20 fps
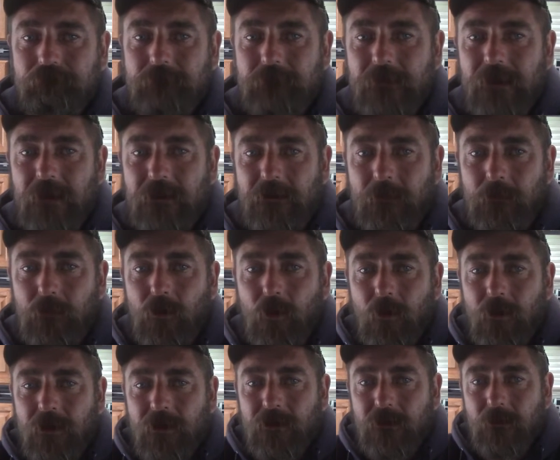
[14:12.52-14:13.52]
get them
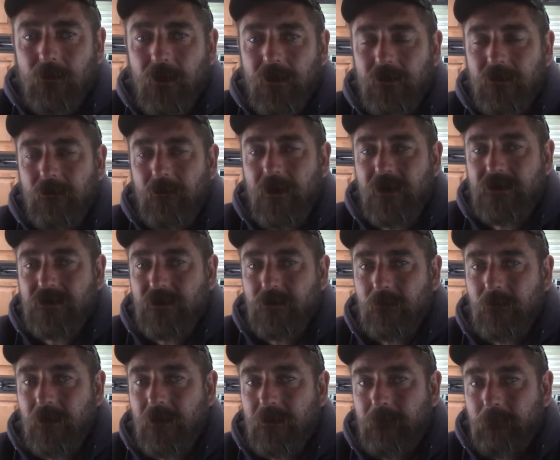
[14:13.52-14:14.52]
going in the right direction,
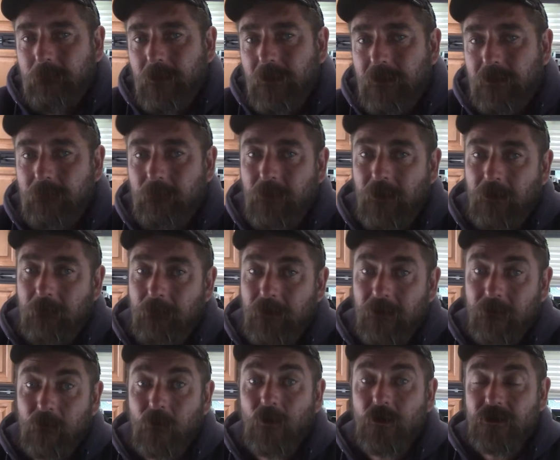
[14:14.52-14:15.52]
right? But
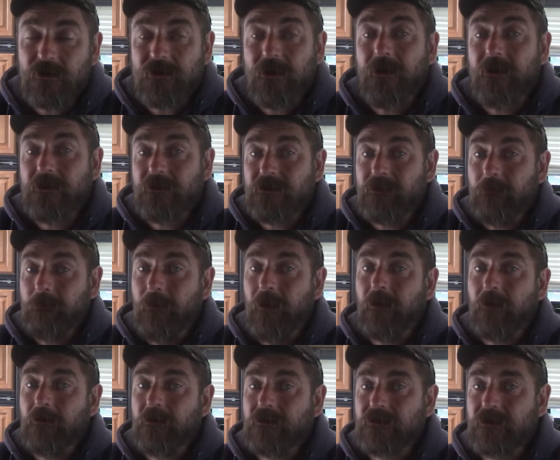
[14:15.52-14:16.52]
of course then it's the
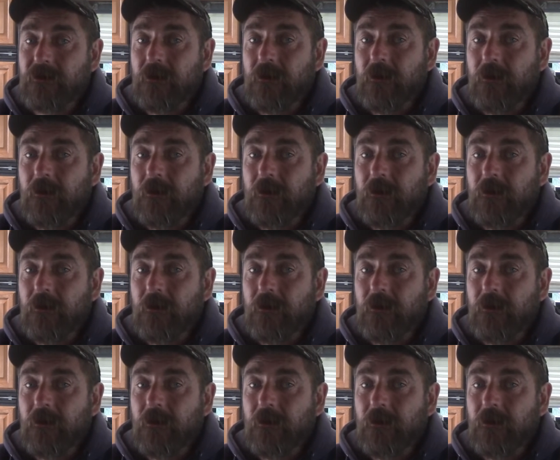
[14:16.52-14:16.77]
parents'